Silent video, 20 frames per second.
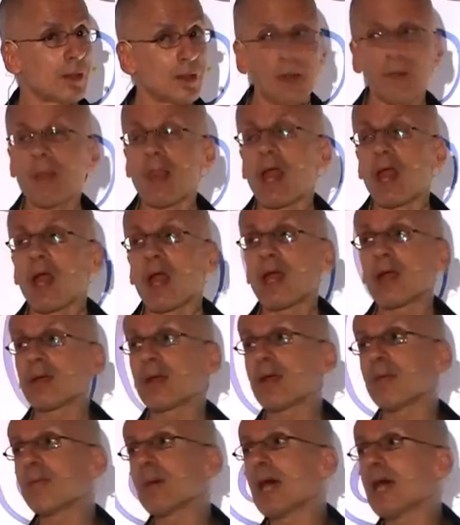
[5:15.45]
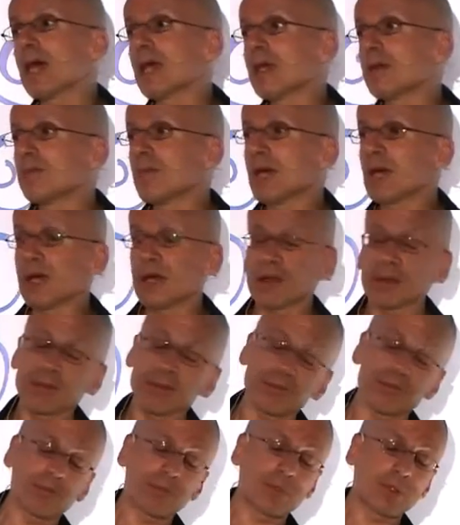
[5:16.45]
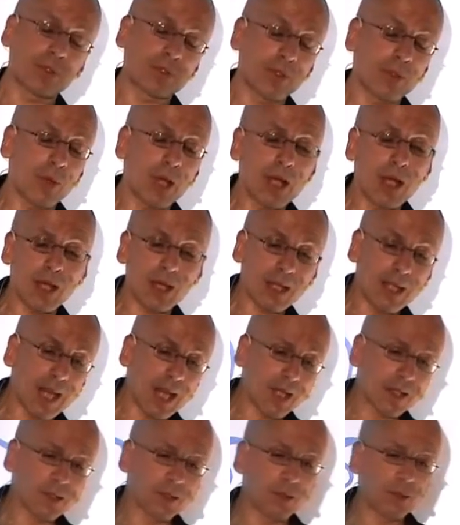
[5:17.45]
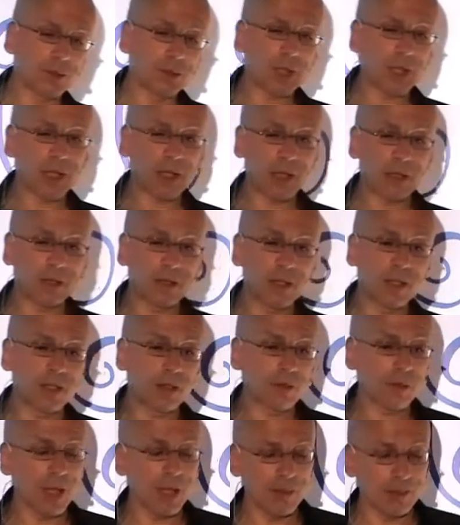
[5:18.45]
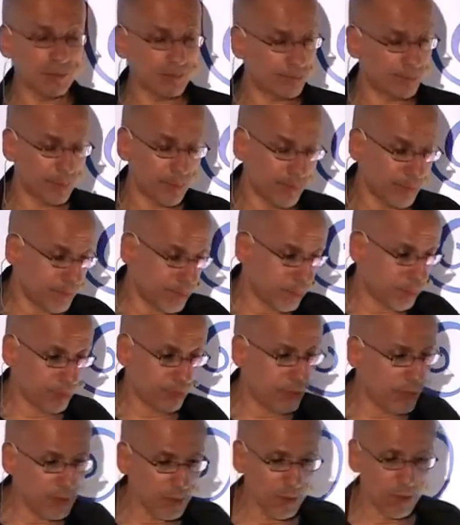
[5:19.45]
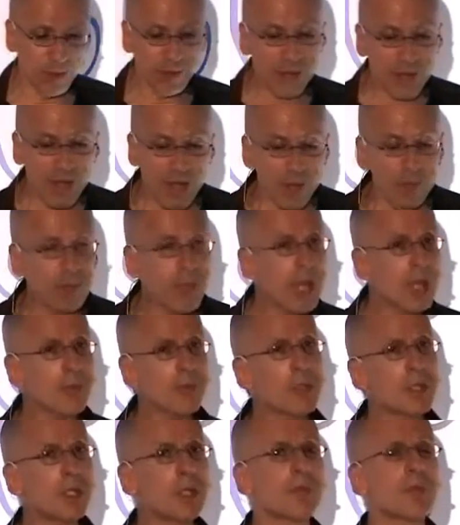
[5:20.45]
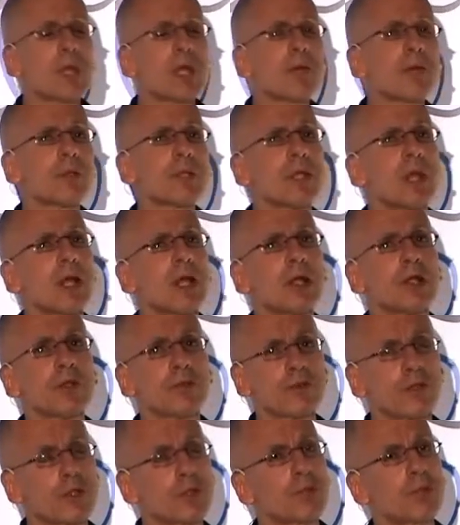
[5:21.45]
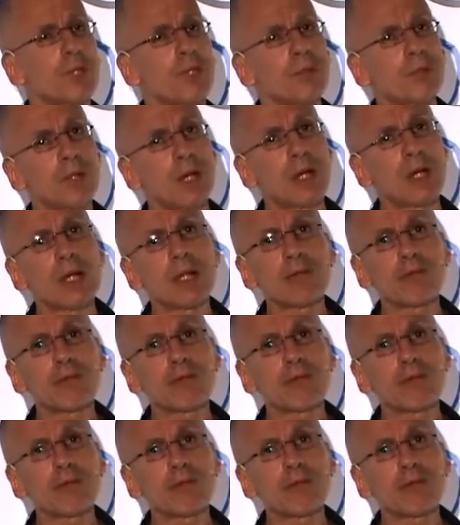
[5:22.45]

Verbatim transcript: Yeah. And my, my, the way I reacted to that, I think, well, um, you know, maybe, maybe a lot of these people are